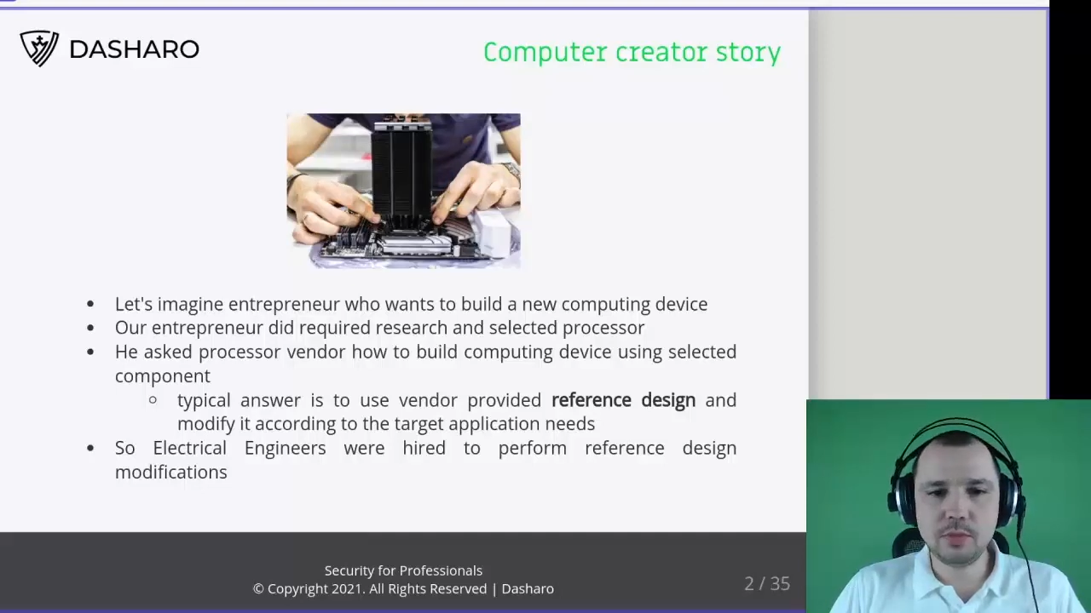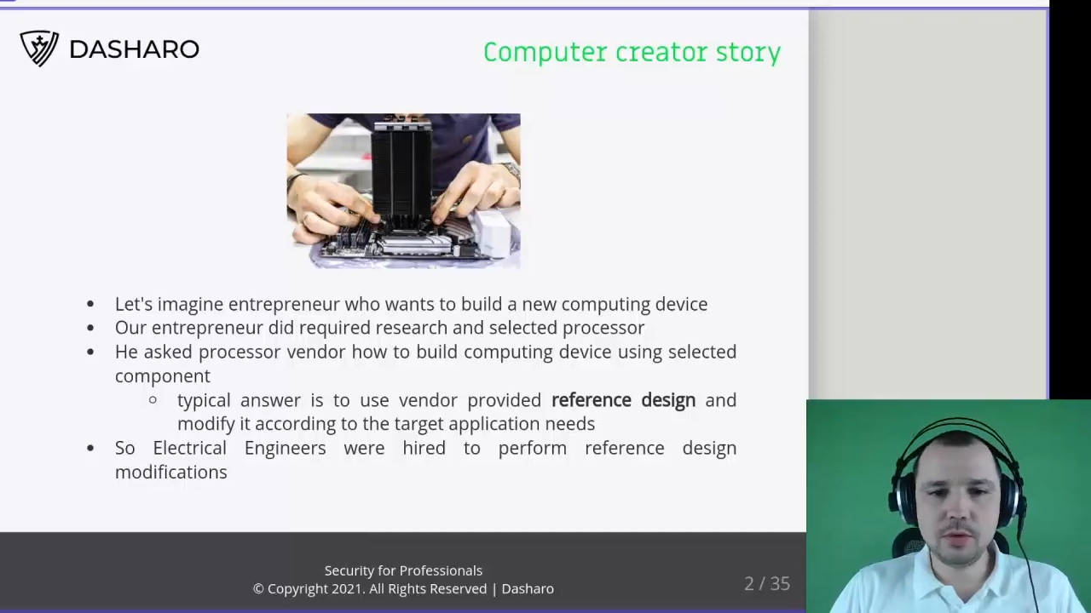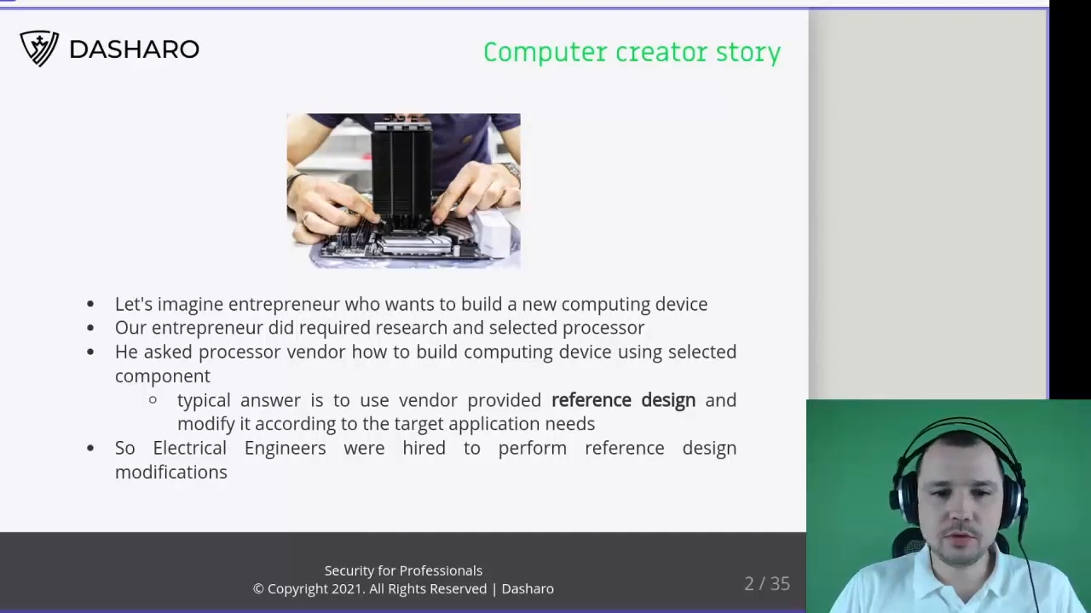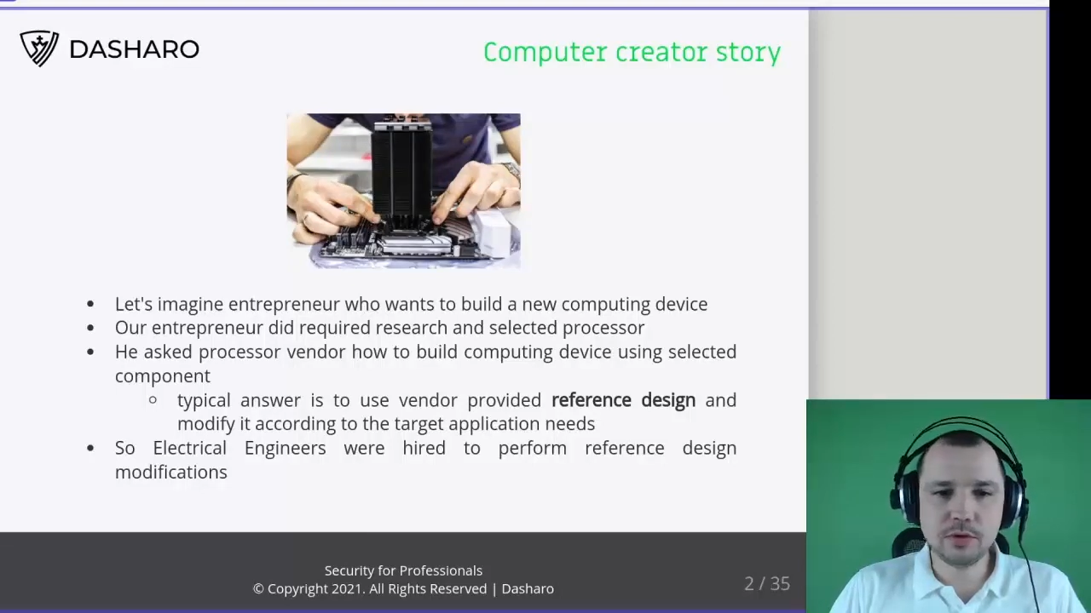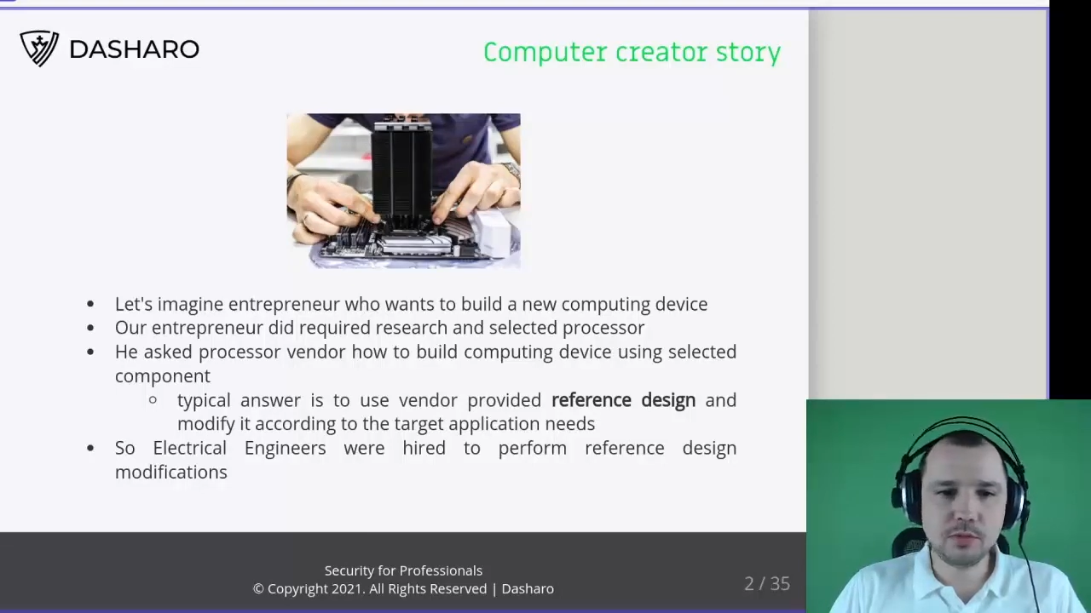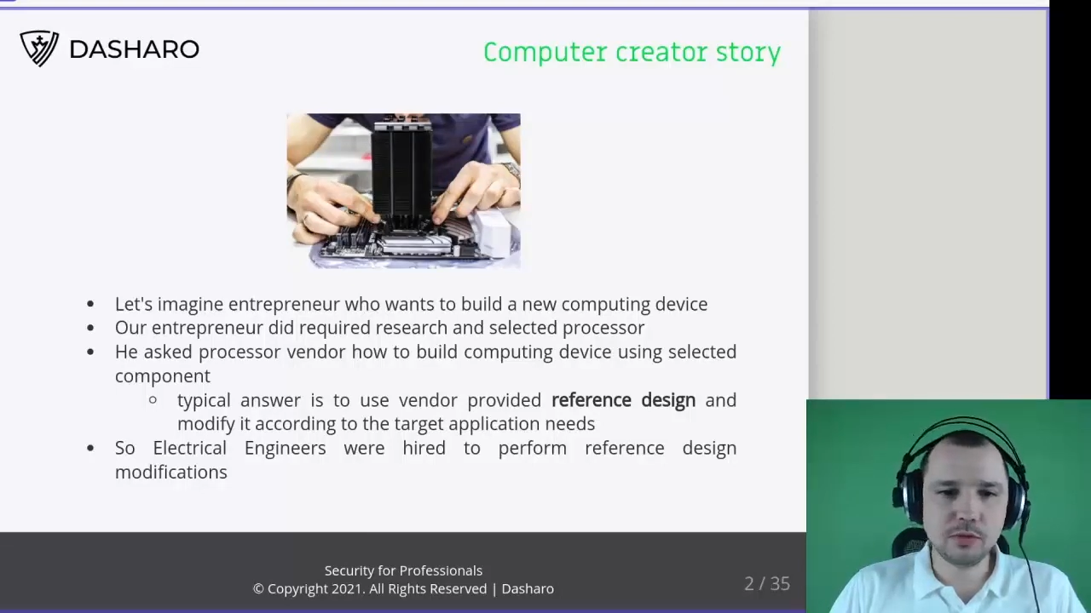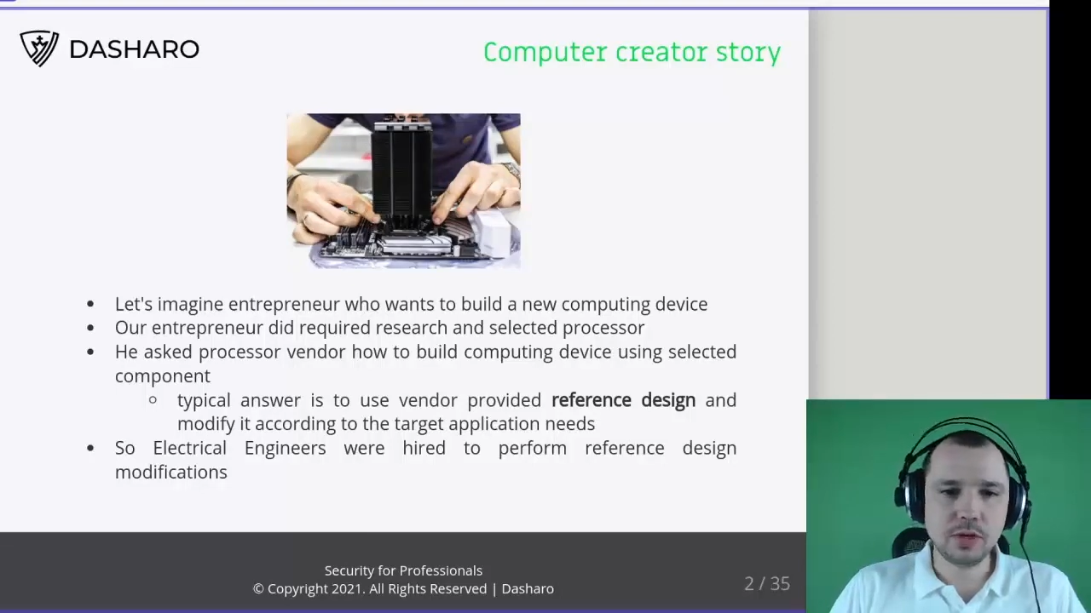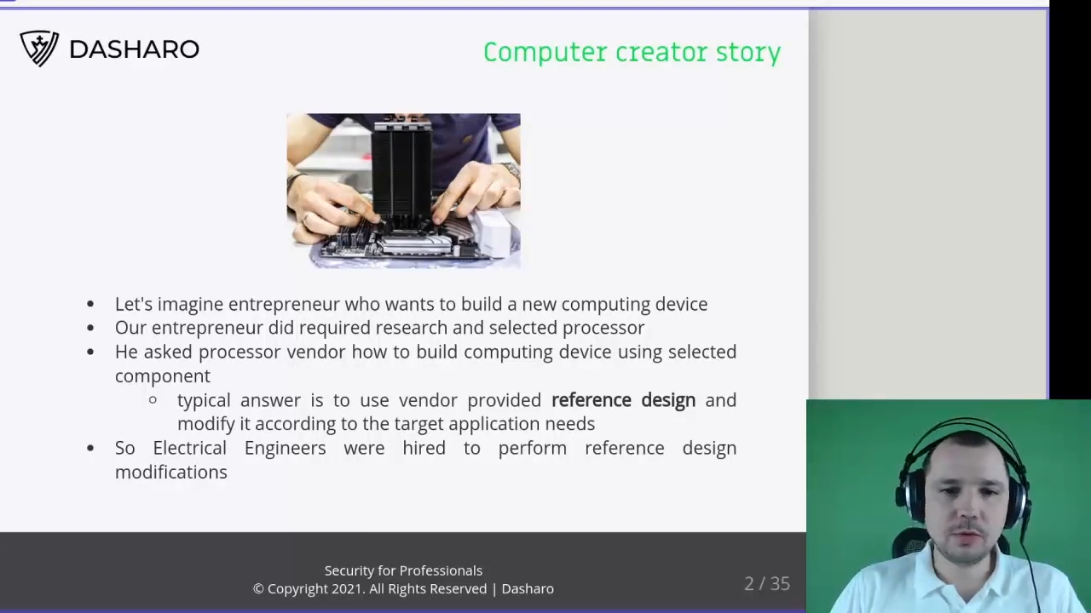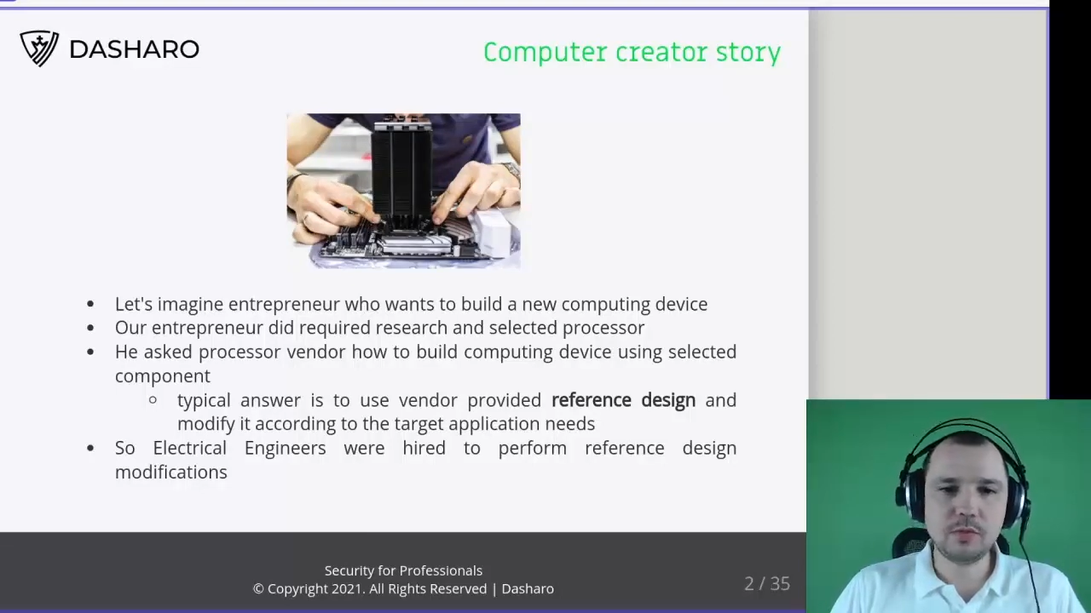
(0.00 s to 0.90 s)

build computer.